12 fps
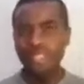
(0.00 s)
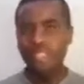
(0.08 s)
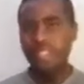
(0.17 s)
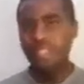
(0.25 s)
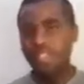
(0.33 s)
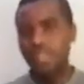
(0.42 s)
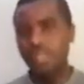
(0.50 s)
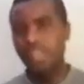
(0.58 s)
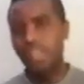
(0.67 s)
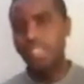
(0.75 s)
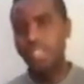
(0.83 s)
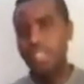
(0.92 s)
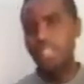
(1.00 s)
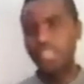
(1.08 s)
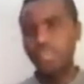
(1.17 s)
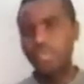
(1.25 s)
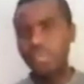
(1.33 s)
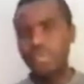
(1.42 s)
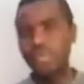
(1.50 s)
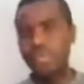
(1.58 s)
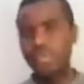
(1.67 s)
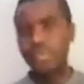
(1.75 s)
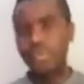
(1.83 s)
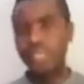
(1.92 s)
is dilute sodium
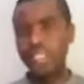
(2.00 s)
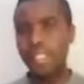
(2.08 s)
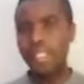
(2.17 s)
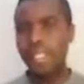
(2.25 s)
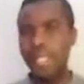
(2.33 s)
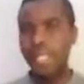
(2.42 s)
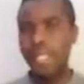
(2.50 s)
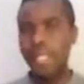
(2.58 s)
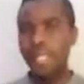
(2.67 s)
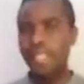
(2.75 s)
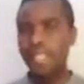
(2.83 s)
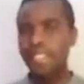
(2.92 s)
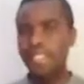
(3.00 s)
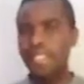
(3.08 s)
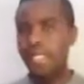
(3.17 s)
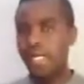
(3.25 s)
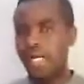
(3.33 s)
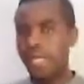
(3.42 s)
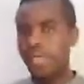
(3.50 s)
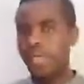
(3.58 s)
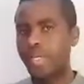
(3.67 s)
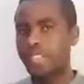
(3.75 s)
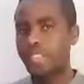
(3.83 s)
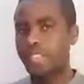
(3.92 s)
hydroxide and
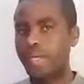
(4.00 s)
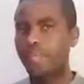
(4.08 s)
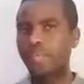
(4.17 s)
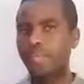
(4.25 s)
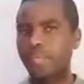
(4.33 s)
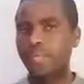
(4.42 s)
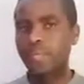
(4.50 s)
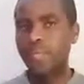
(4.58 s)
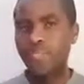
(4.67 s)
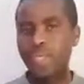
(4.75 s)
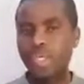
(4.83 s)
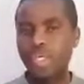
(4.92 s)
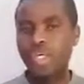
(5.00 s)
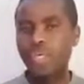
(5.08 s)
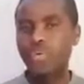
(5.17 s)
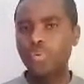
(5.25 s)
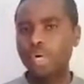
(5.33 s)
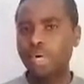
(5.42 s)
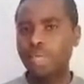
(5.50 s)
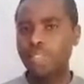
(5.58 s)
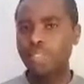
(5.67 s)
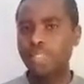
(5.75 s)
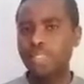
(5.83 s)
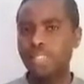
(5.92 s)
aqueous ammonia. You are
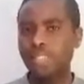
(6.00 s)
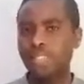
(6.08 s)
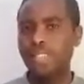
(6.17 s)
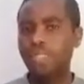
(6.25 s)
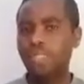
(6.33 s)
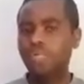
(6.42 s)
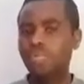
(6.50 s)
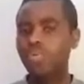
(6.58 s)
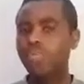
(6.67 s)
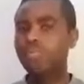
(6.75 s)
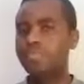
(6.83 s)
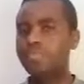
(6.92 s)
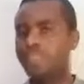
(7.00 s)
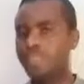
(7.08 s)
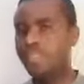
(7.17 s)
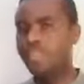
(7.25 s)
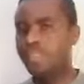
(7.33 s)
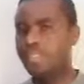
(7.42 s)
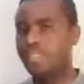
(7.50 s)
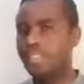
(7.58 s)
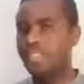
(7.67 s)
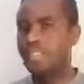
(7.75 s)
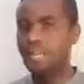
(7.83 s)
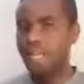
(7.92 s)
expected to observe
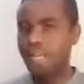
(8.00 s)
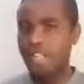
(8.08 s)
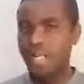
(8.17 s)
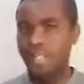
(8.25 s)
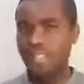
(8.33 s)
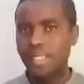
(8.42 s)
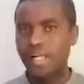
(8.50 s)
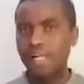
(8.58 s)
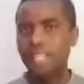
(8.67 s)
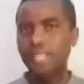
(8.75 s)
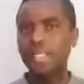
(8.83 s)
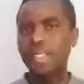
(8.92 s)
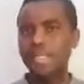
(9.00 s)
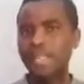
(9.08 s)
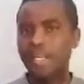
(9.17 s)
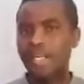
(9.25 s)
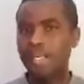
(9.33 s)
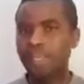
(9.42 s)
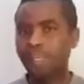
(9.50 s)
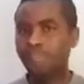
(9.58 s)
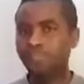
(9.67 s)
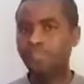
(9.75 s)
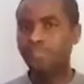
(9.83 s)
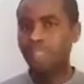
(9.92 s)
the result and identify
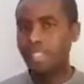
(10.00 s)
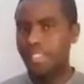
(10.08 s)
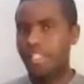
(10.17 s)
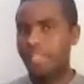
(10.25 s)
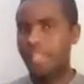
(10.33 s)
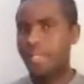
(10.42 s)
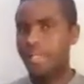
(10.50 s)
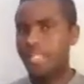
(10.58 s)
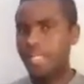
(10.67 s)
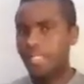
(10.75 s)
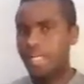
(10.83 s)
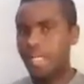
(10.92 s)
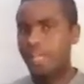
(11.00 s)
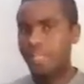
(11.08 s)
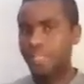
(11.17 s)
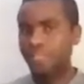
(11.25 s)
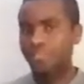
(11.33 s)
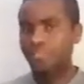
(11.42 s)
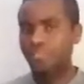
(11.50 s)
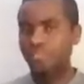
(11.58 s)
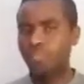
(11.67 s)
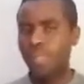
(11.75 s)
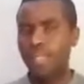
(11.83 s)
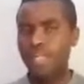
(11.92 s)
that different cation.
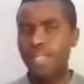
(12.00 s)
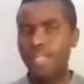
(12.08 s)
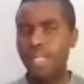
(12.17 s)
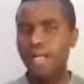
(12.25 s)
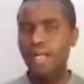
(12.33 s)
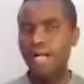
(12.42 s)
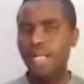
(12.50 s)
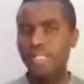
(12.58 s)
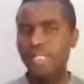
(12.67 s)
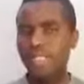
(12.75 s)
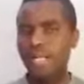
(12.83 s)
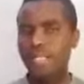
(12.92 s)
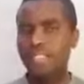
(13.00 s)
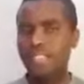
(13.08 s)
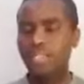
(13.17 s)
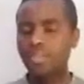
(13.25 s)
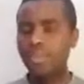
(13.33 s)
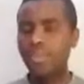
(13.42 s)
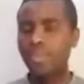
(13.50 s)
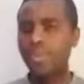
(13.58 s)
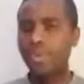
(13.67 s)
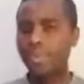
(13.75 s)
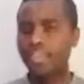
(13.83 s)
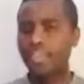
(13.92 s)
Now I'll start
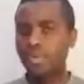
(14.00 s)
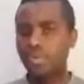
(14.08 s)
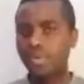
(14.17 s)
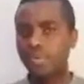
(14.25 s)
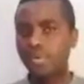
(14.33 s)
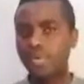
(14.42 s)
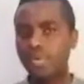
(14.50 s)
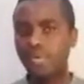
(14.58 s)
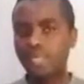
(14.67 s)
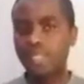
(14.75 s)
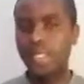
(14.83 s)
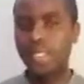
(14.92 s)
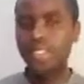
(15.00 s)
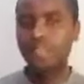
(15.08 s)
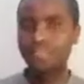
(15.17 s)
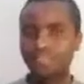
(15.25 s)
with sodium hydroxide.